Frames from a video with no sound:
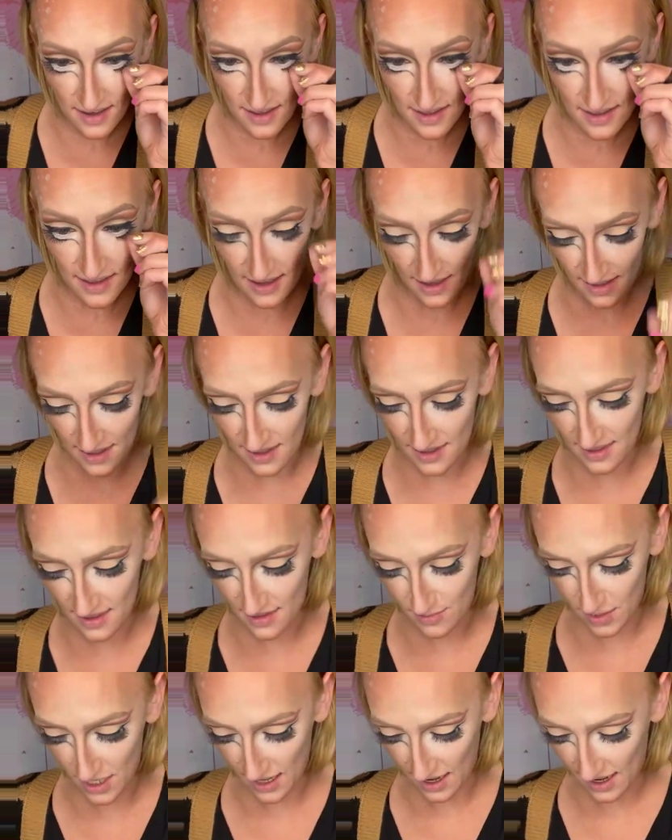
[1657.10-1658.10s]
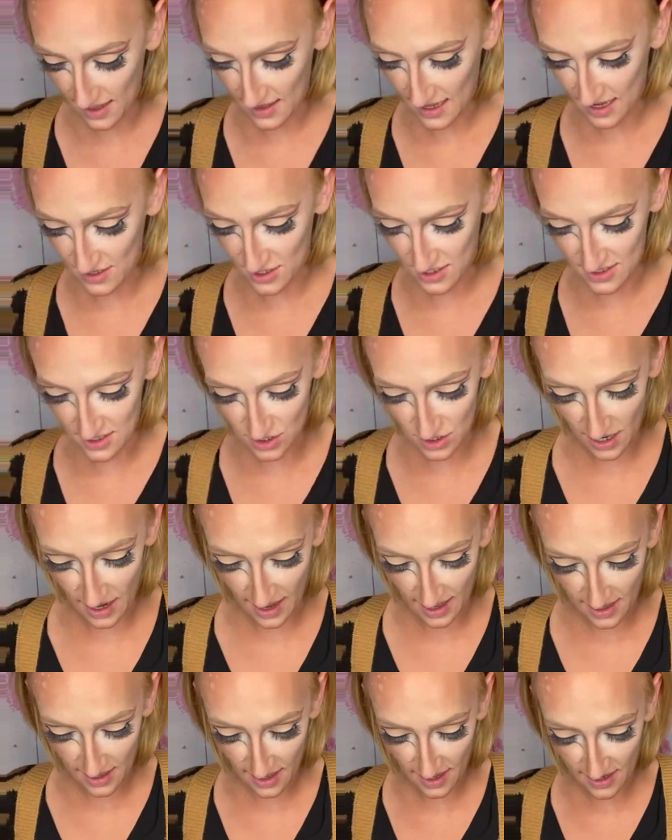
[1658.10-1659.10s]
Now that my eyelash is
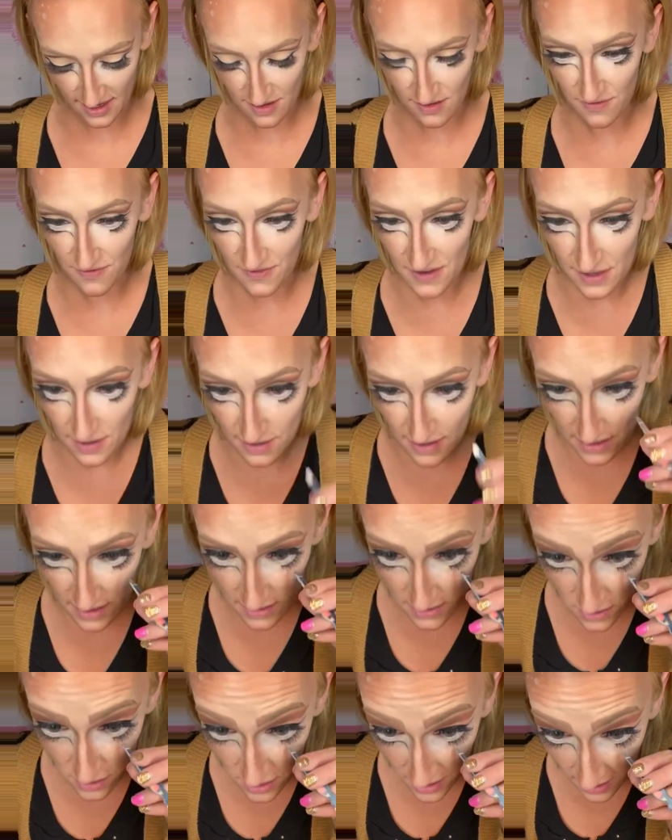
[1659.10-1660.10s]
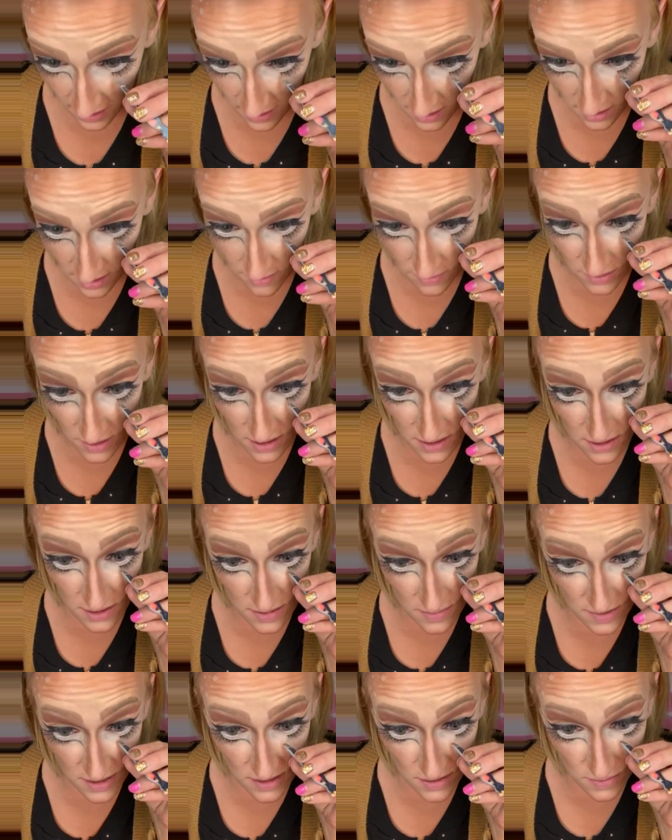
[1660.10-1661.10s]
dry, I can feel that it's dry. I'm going to use
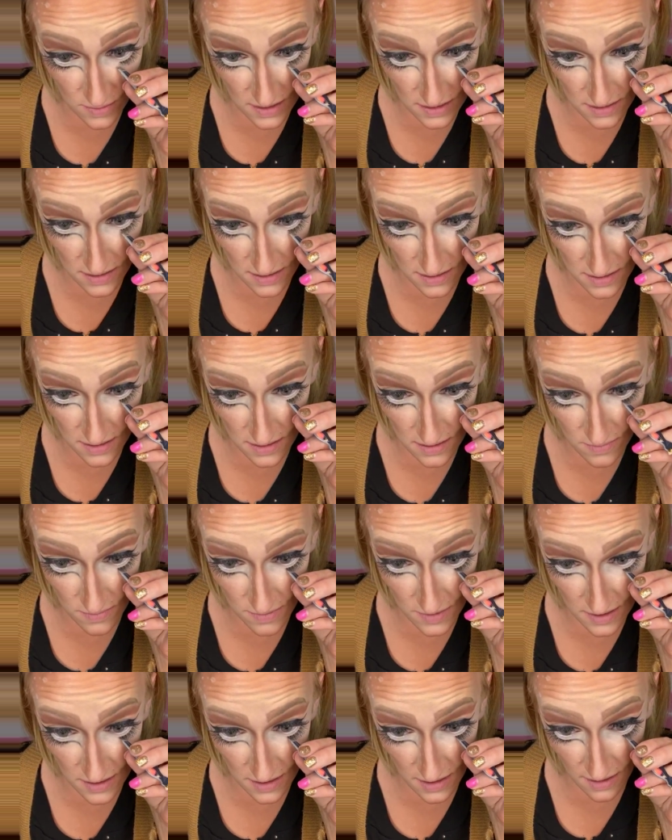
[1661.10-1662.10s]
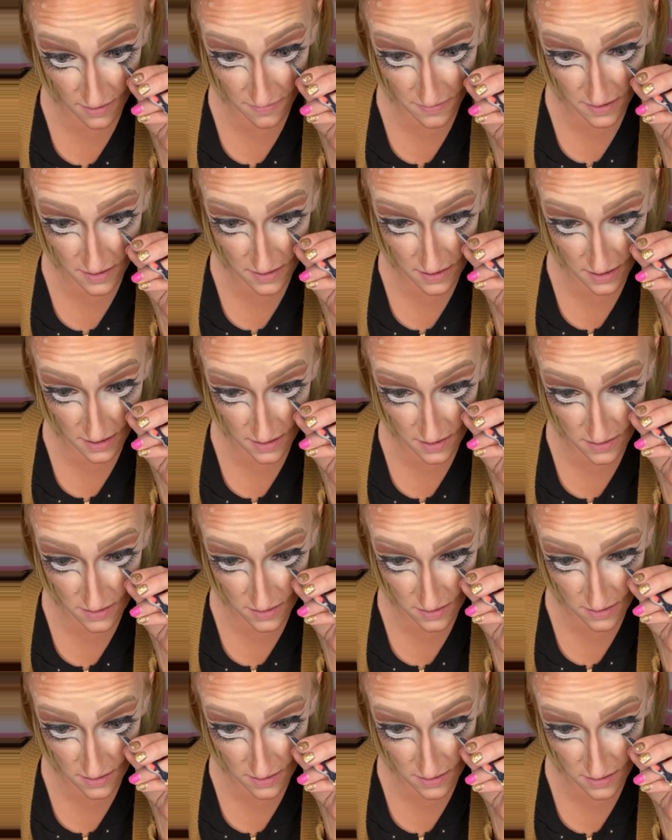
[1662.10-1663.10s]
my tweezers and peel off this
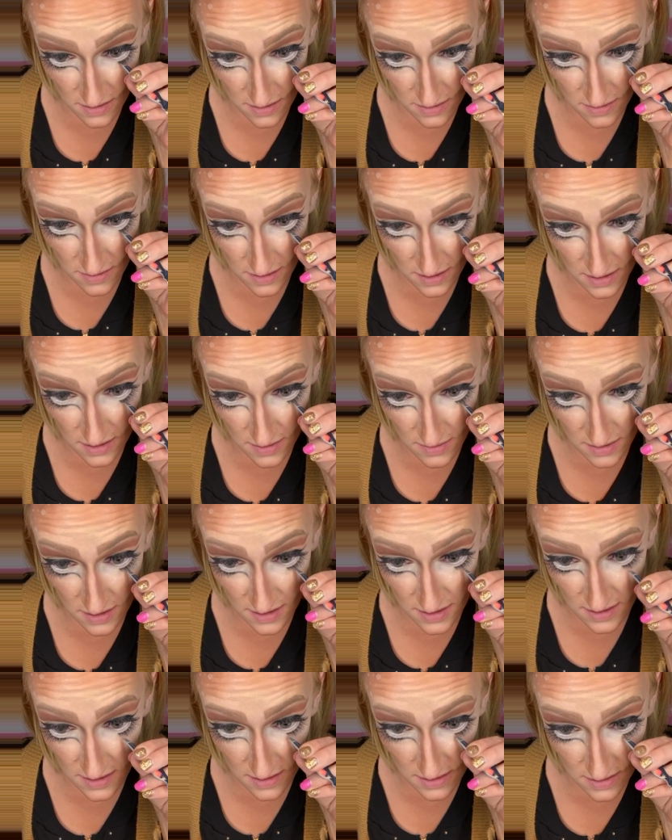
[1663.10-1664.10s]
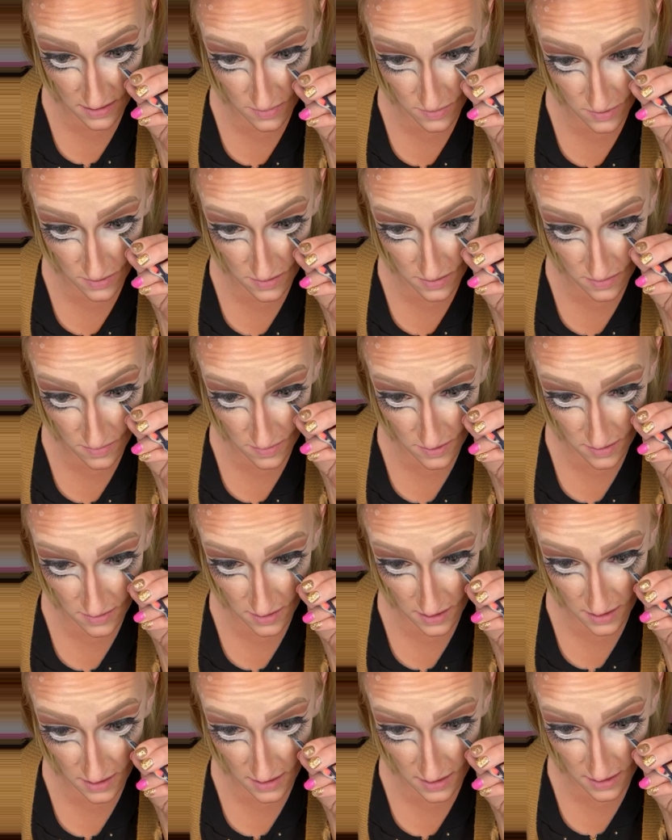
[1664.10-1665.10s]
extra glue that isn't supposed to be
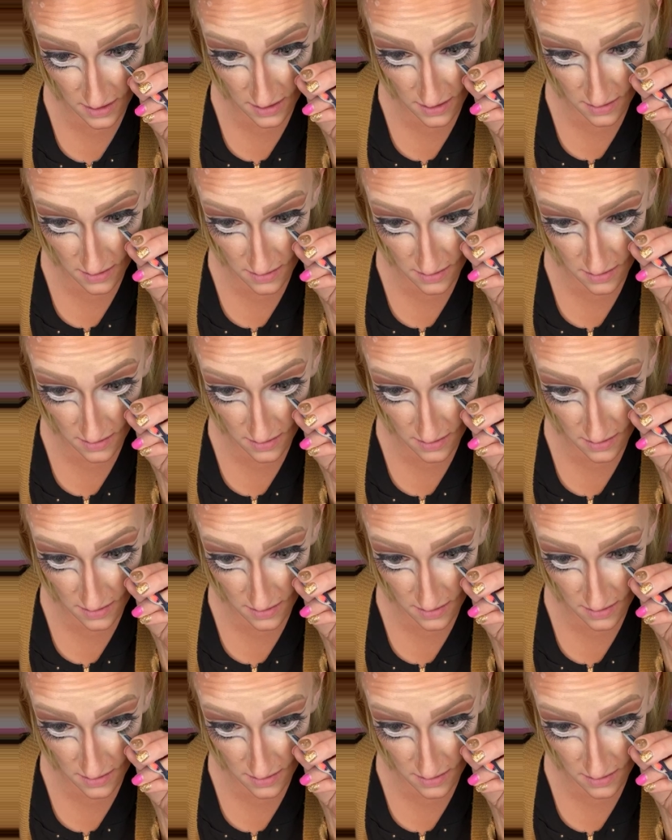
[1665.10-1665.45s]
right there.